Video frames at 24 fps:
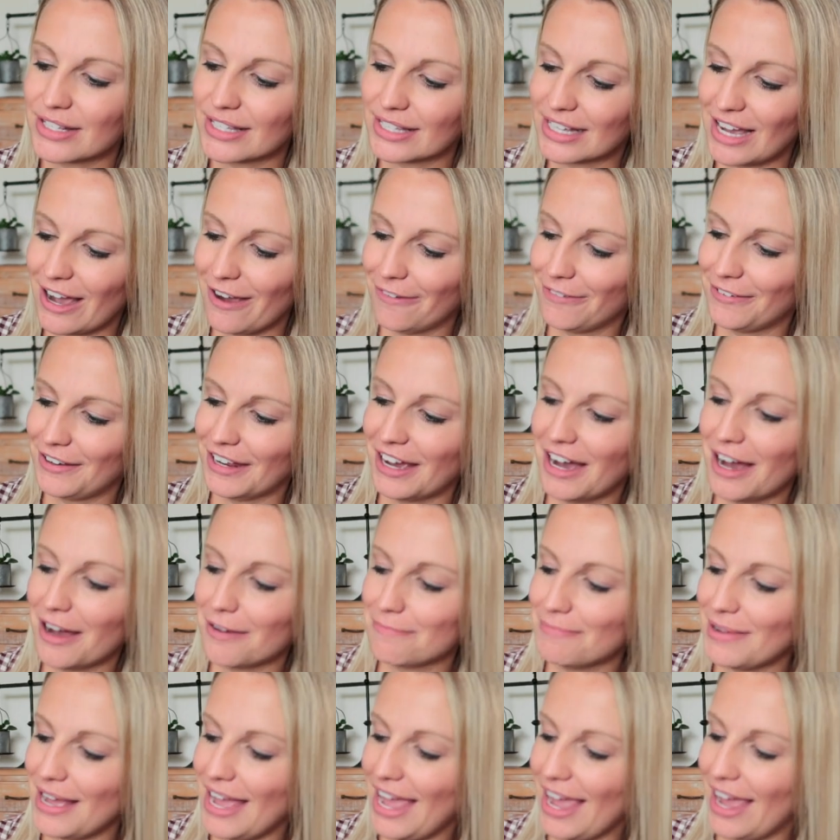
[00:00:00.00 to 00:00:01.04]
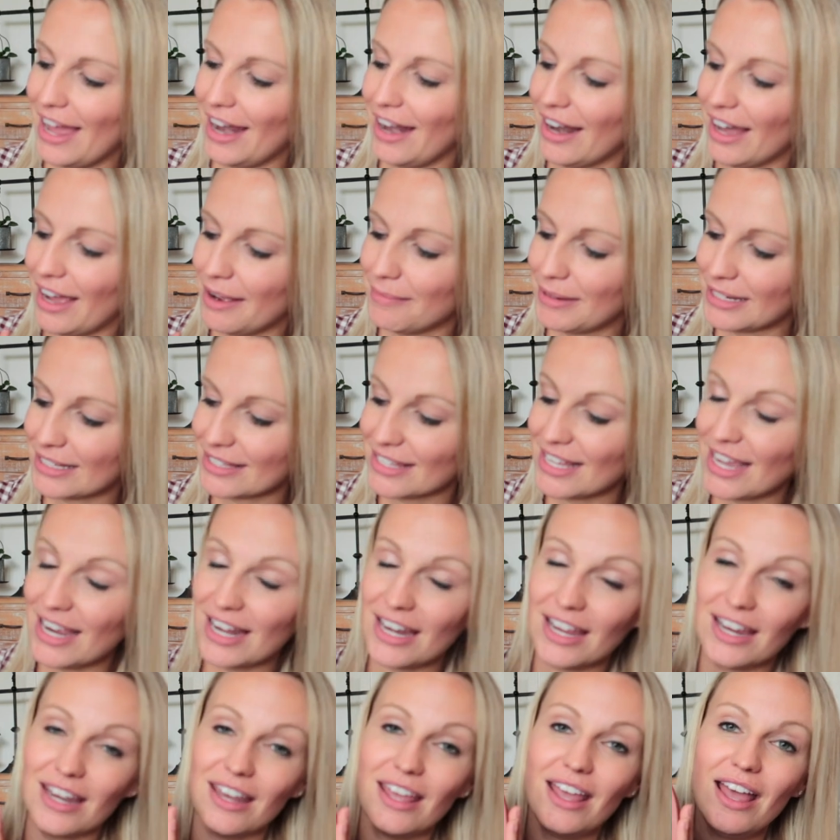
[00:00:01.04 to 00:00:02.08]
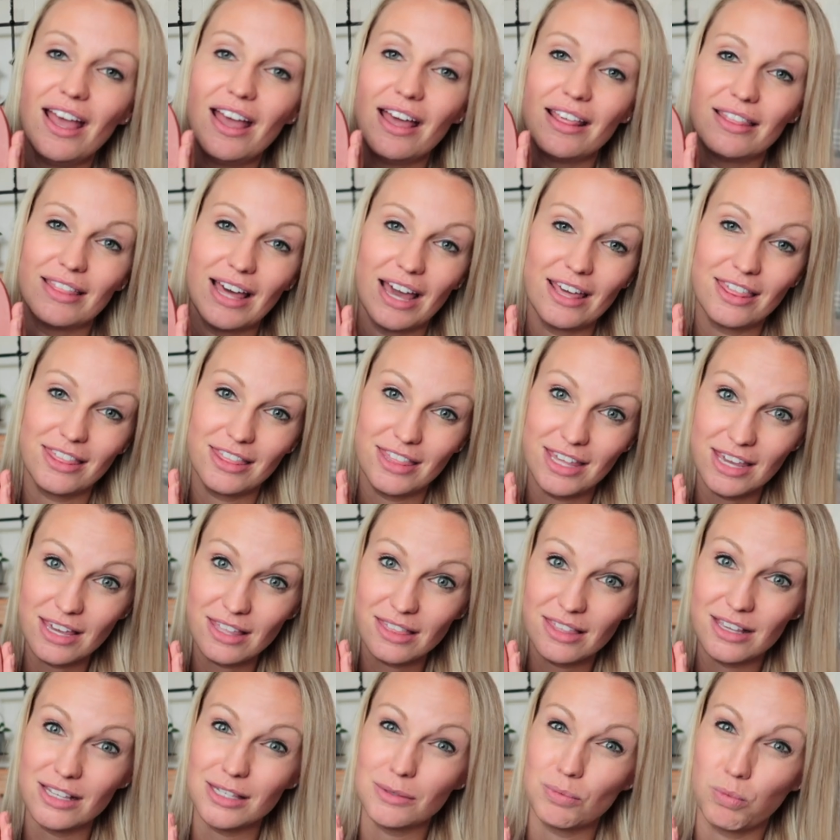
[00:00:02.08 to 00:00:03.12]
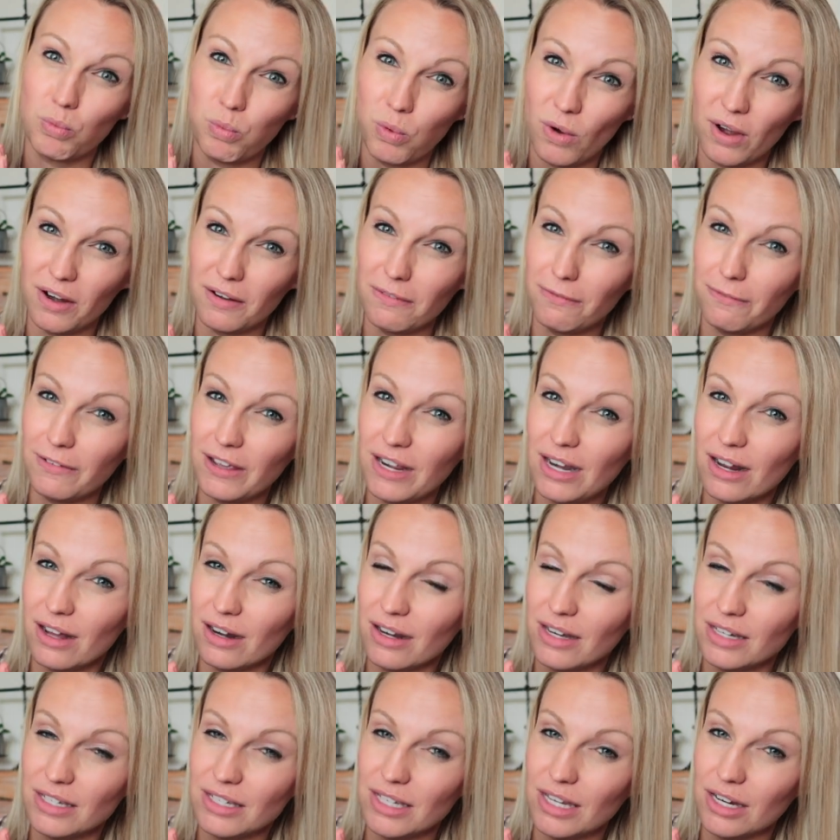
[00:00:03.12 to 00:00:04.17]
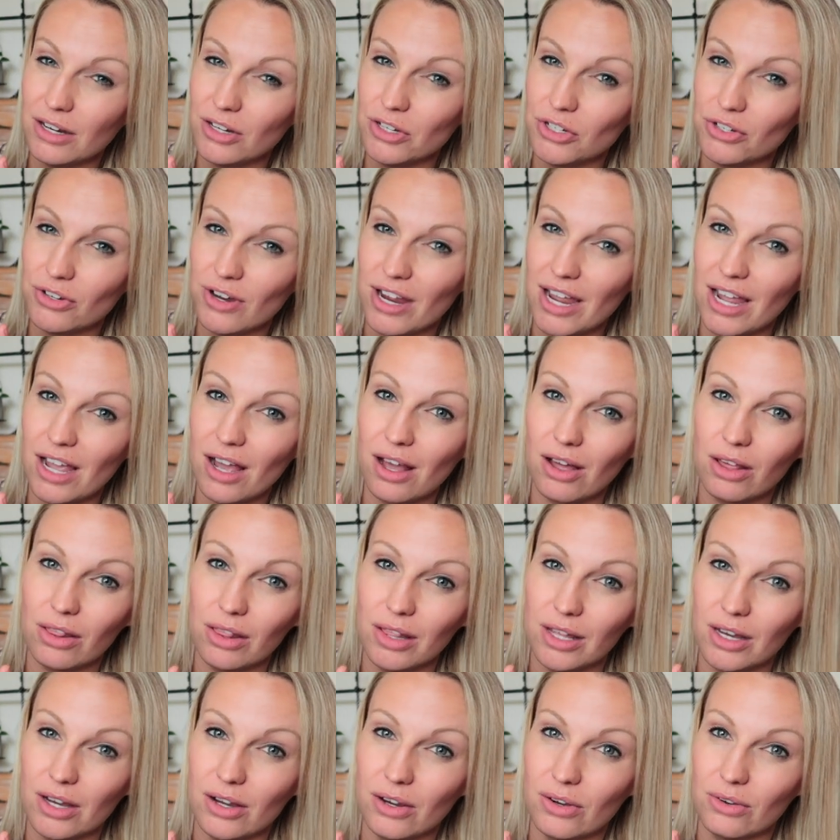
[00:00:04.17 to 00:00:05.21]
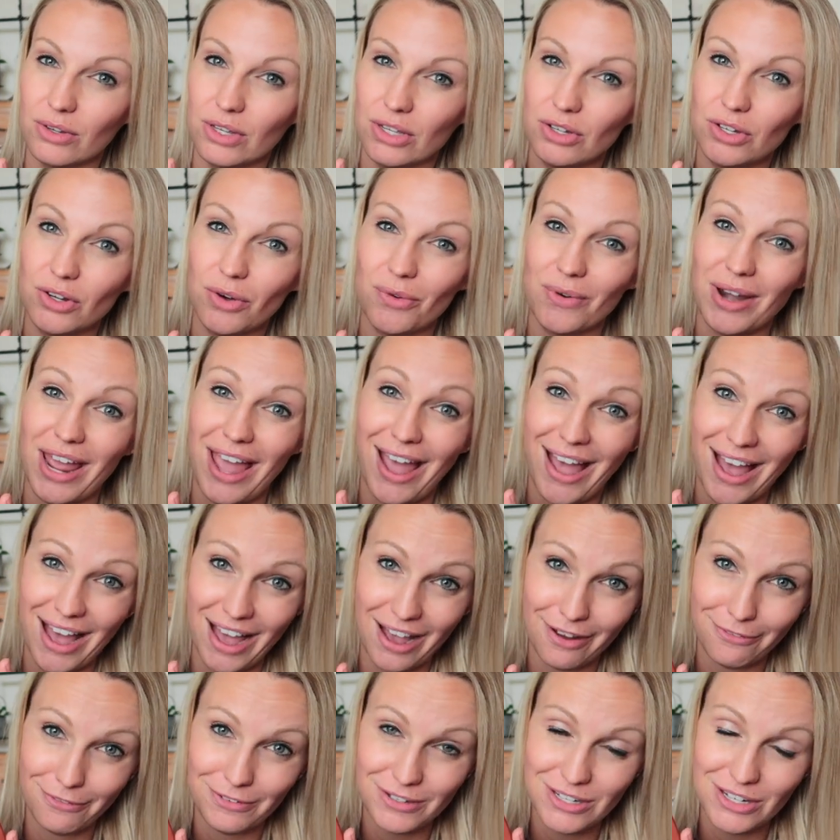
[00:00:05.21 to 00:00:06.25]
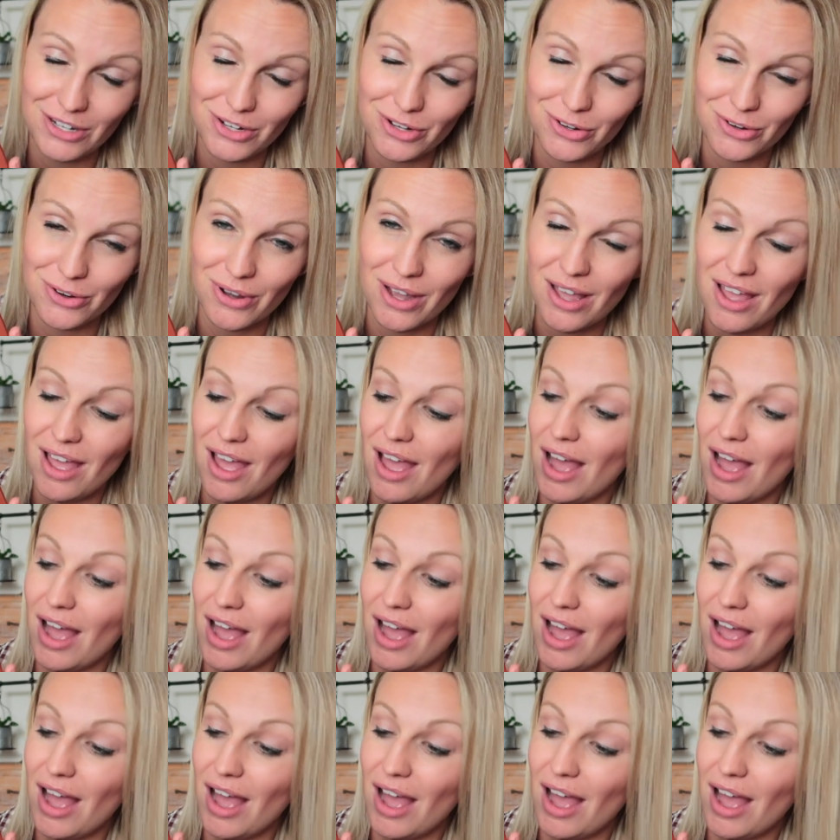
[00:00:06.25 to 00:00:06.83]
scuffed up and I'm excited. I think this would fit on a tiered tray, although you don't have to.